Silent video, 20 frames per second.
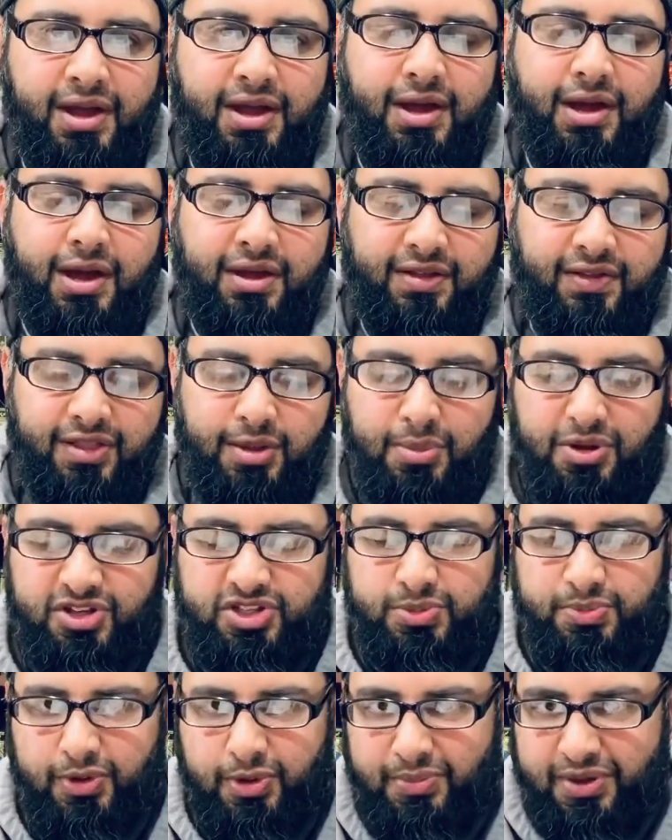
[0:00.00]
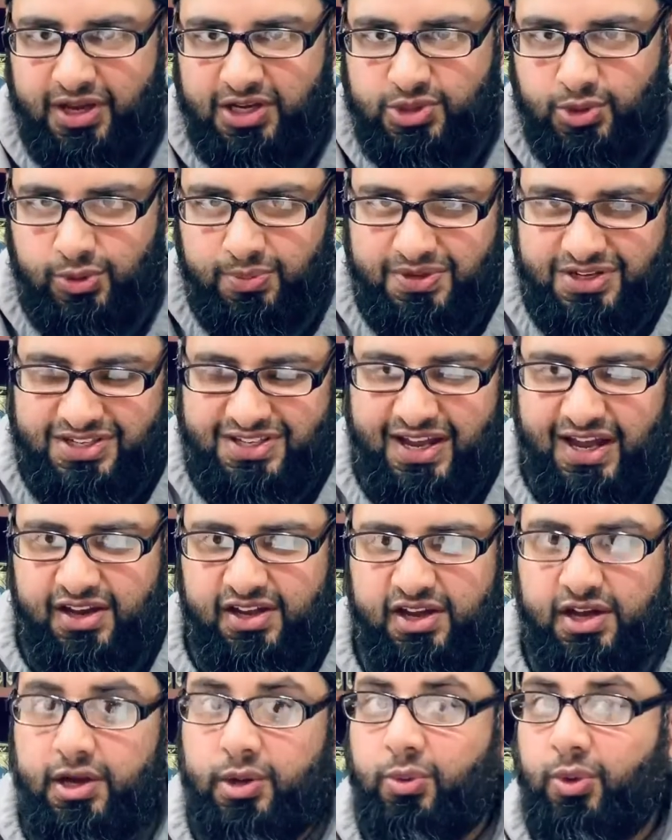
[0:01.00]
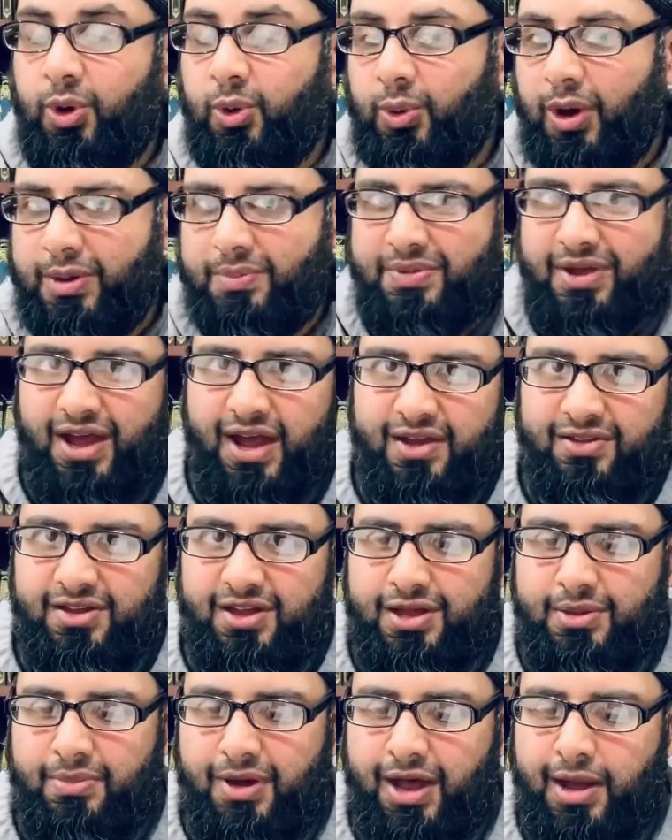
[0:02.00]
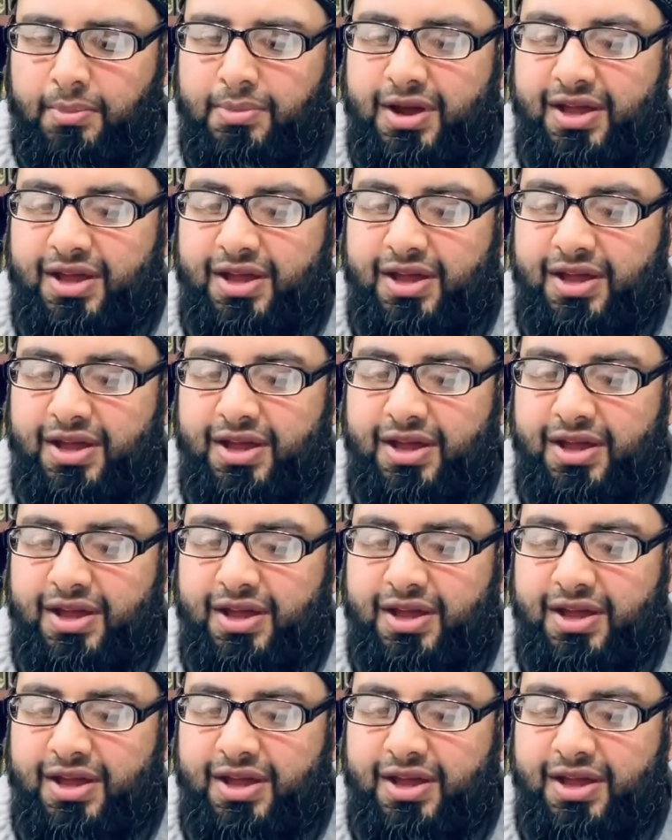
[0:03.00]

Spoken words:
and then the multiple males would be standing in a row right behind the imam,